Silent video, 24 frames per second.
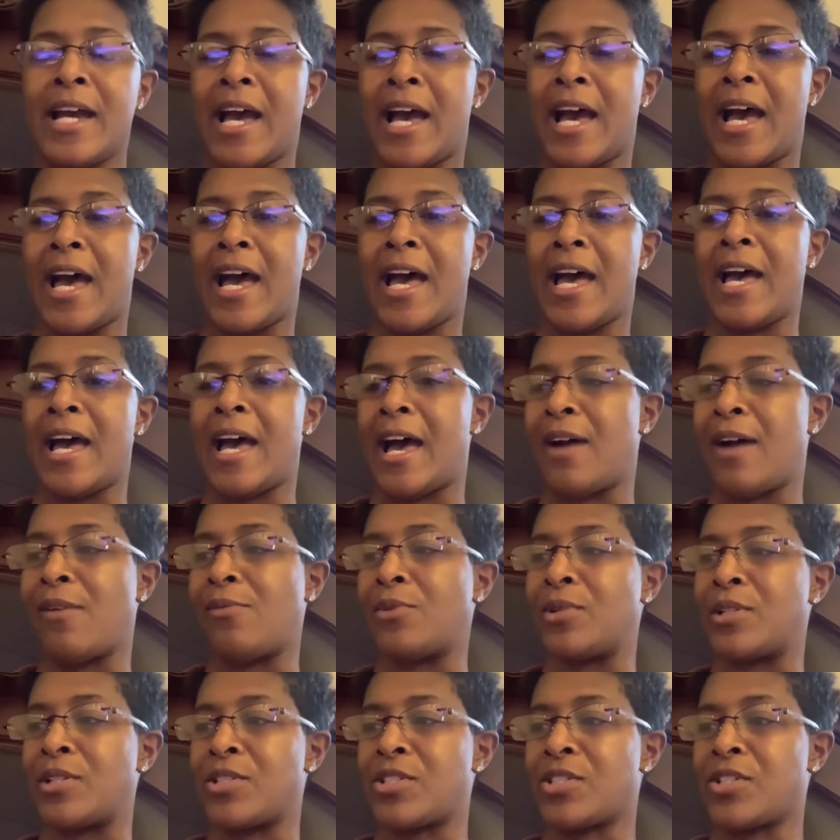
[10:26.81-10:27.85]
I I
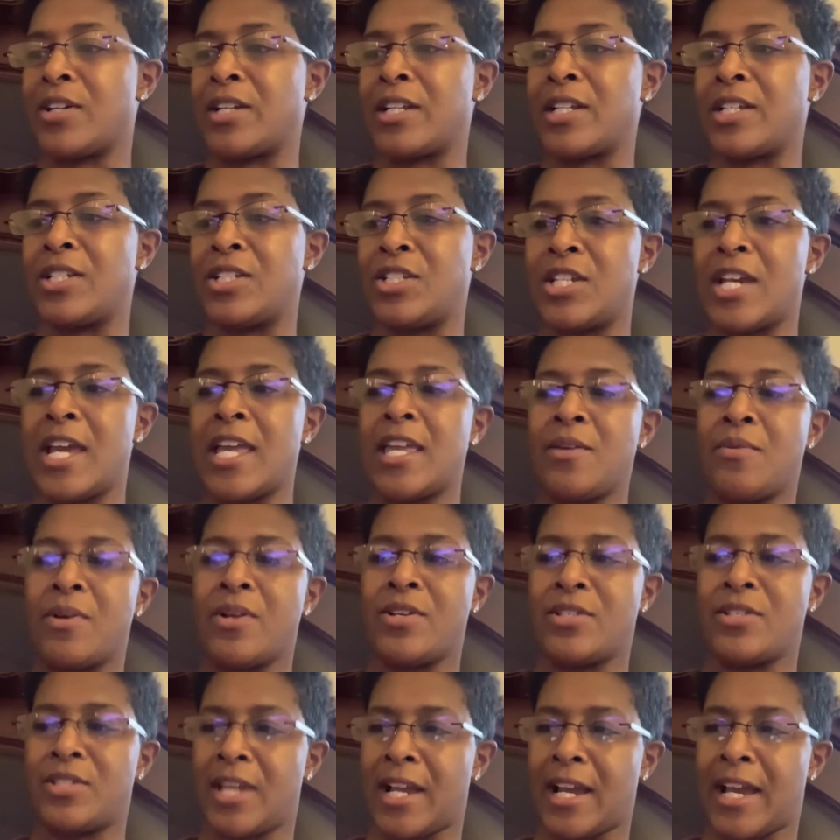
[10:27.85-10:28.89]
want to start in
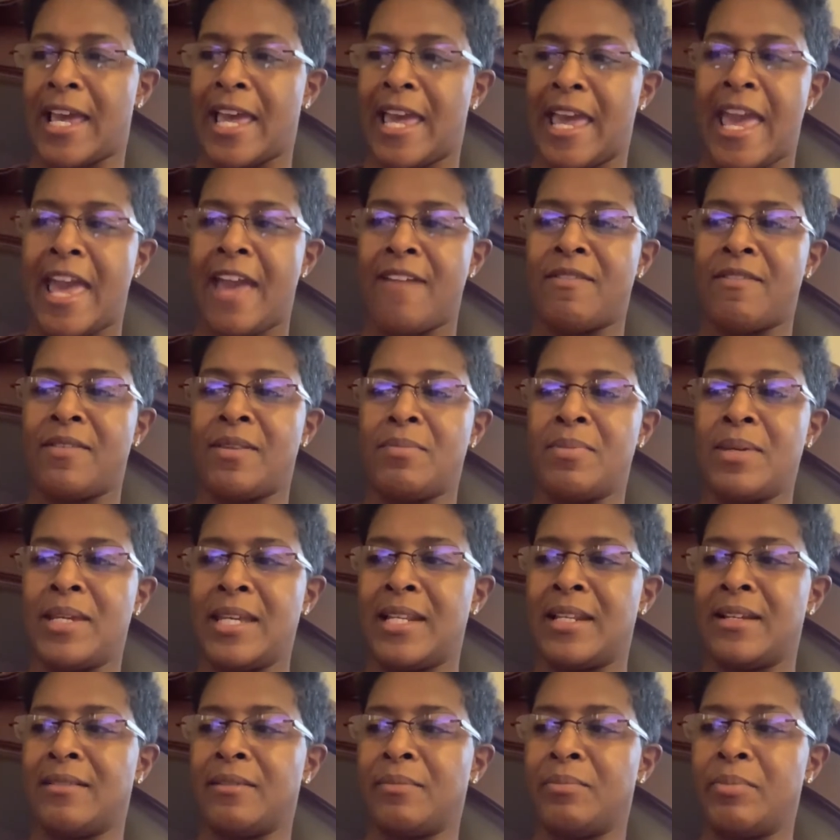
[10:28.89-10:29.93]
January so I can have at the
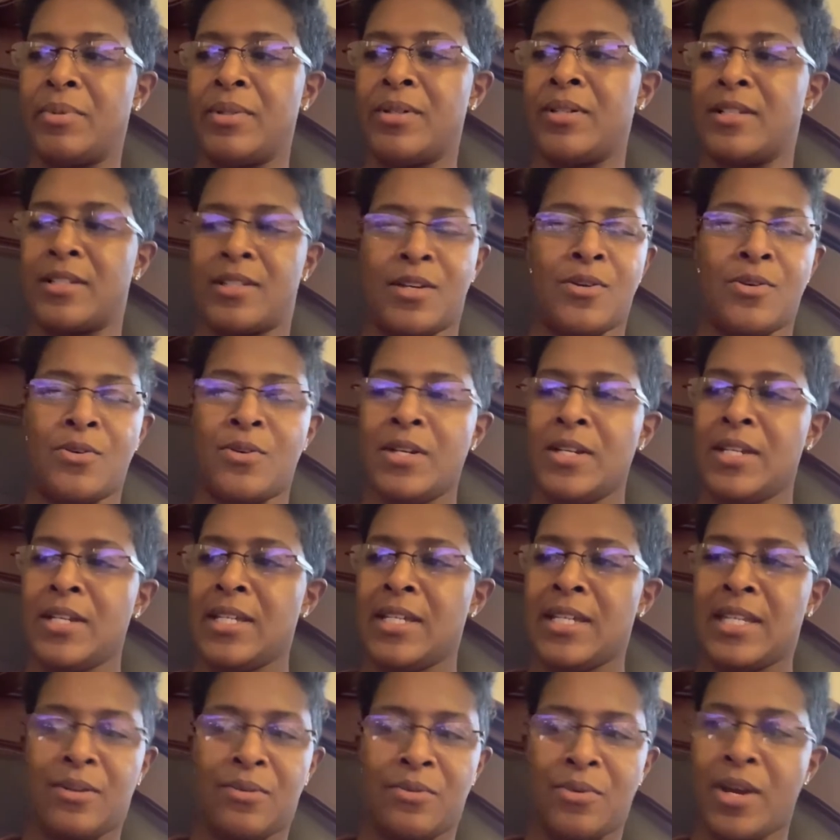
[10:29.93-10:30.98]
beginning of the book. No,
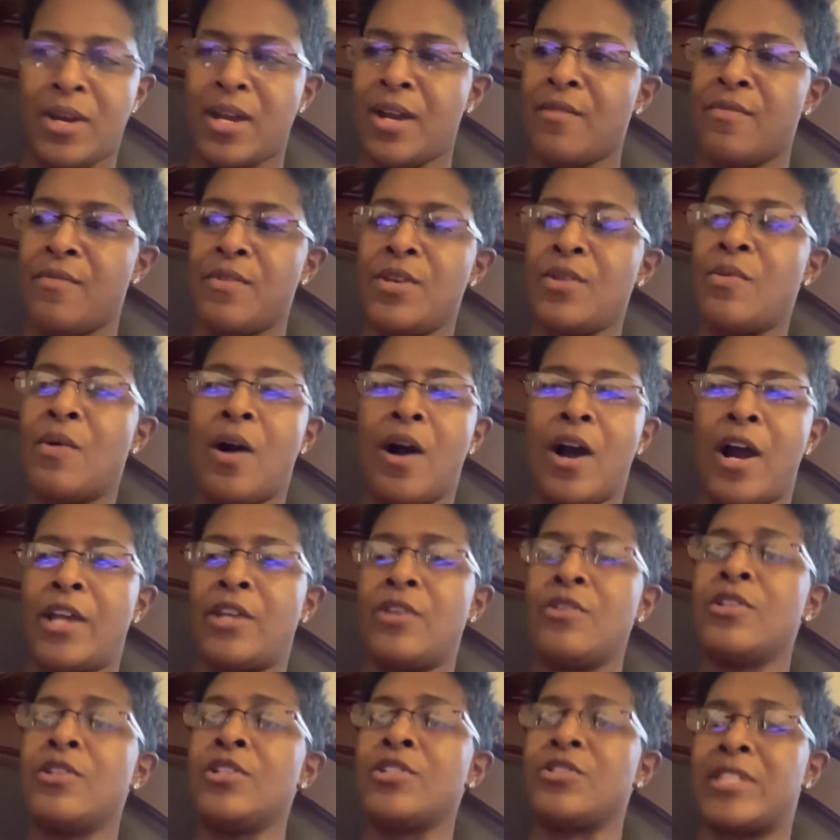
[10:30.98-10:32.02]
wherever you are,
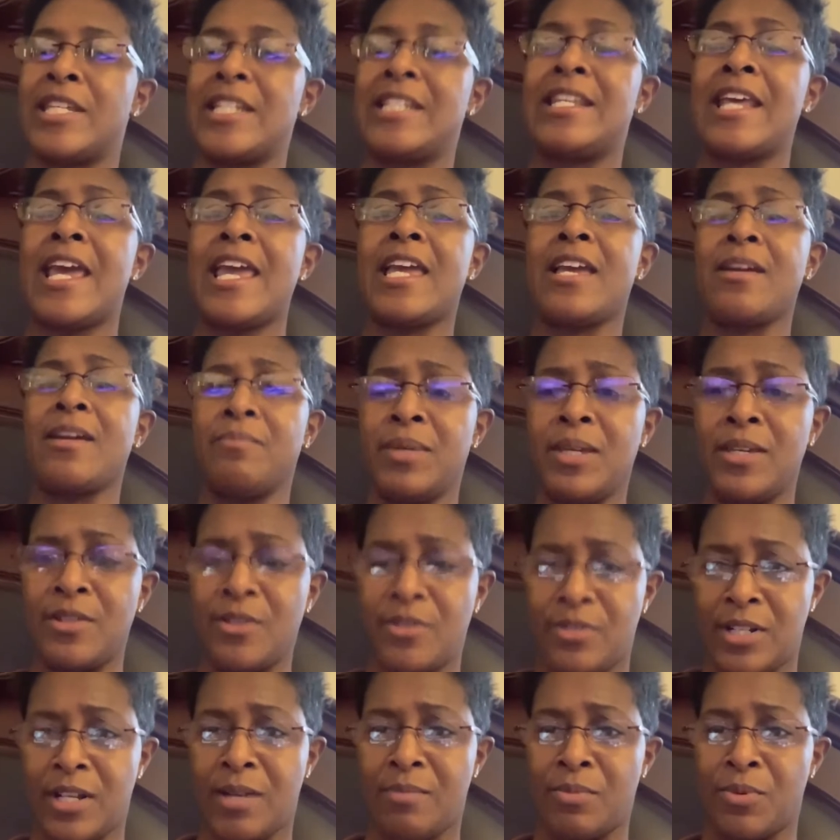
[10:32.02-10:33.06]
you could today could be your
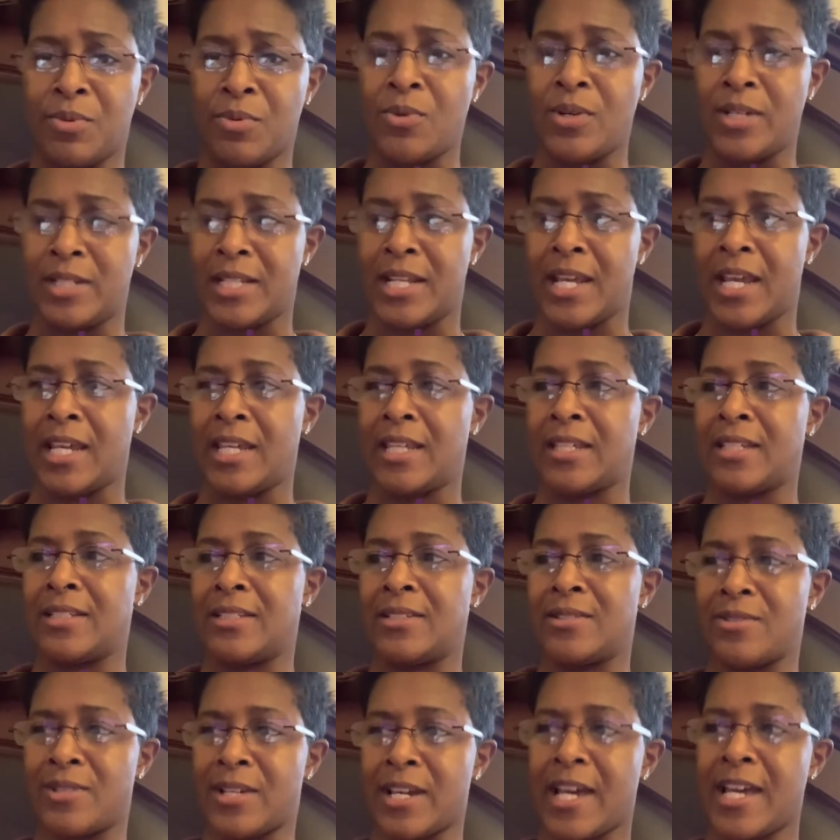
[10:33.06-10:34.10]
number one day.
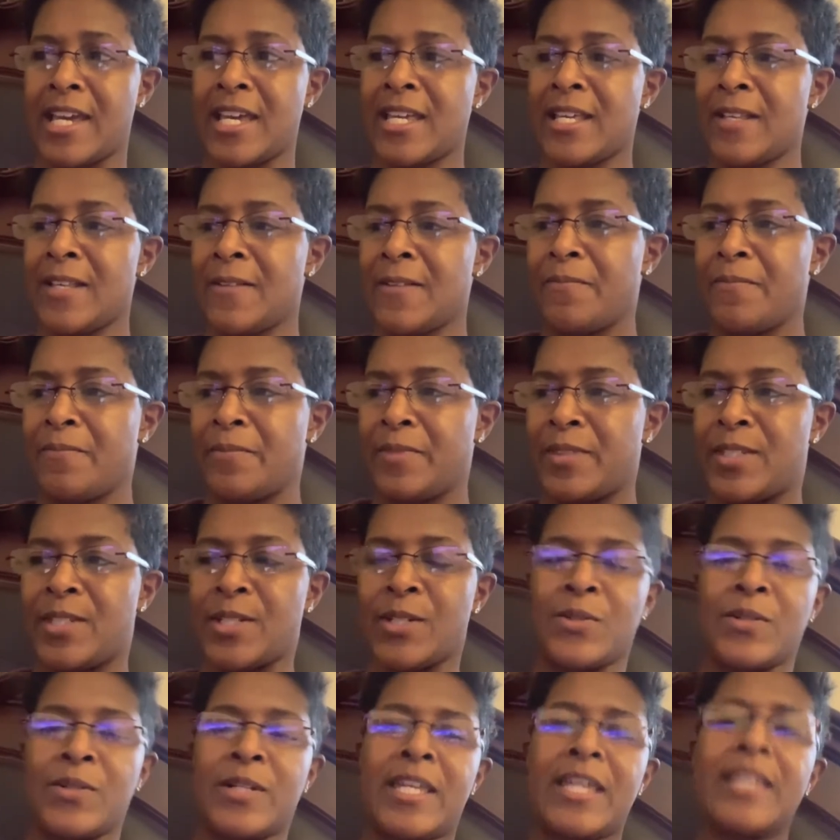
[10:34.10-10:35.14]
Okay,
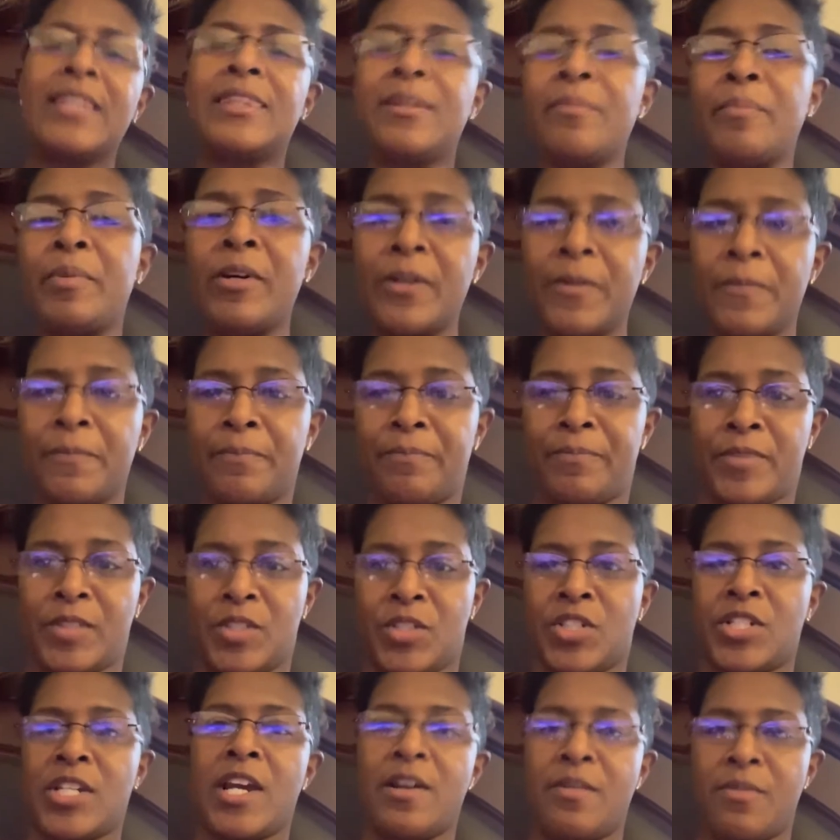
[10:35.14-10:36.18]
so get the book,
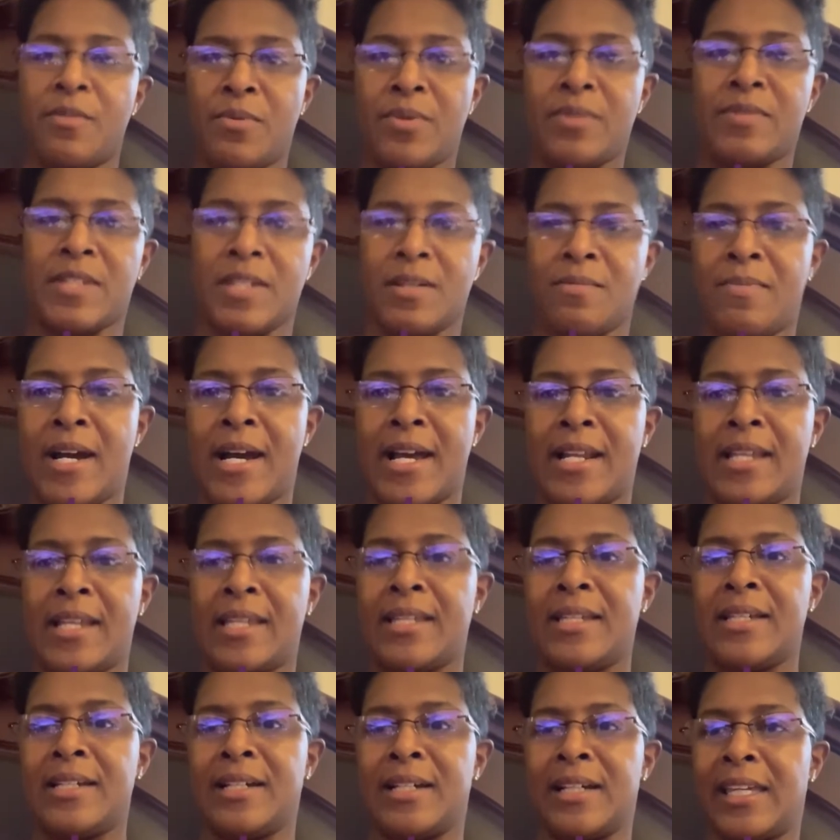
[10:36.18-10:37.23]
share it with
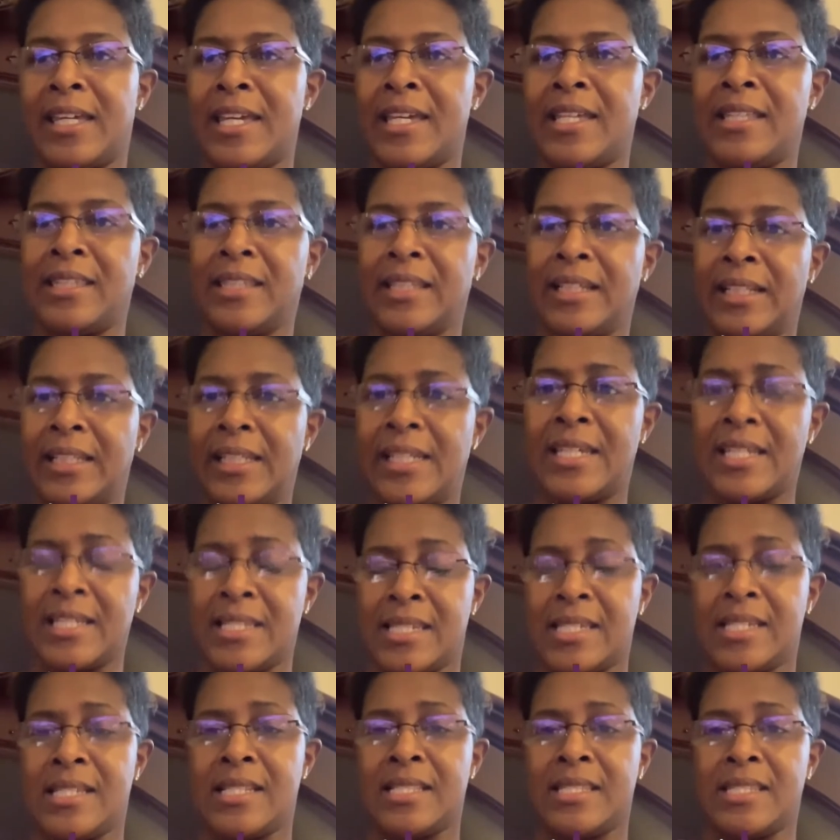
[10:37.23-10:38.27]
somebody. Again, the link
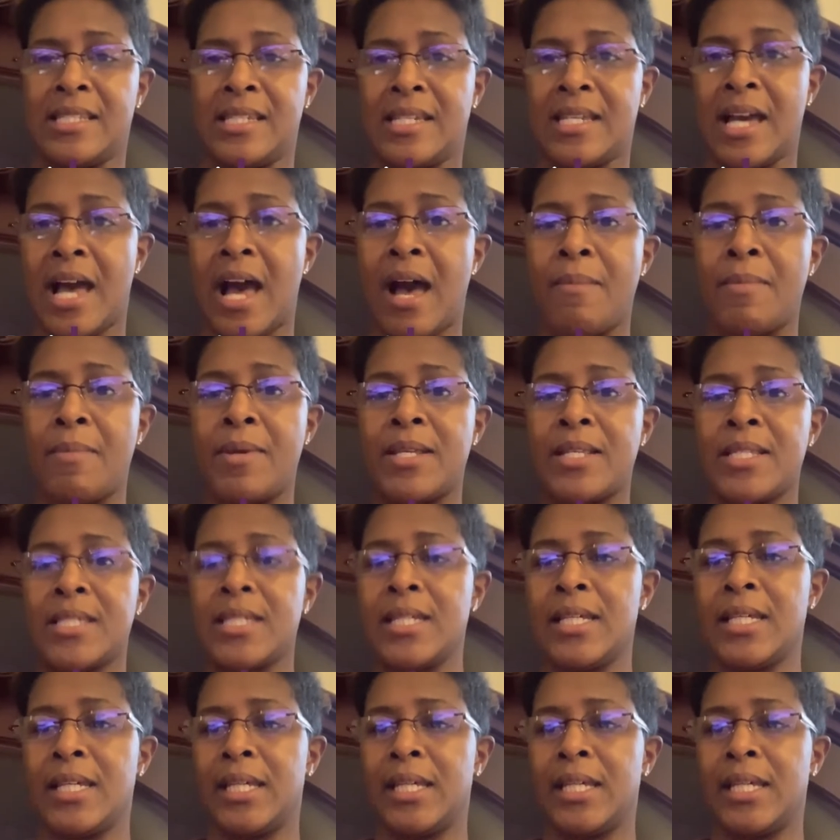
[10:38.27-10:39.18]
is in the comments.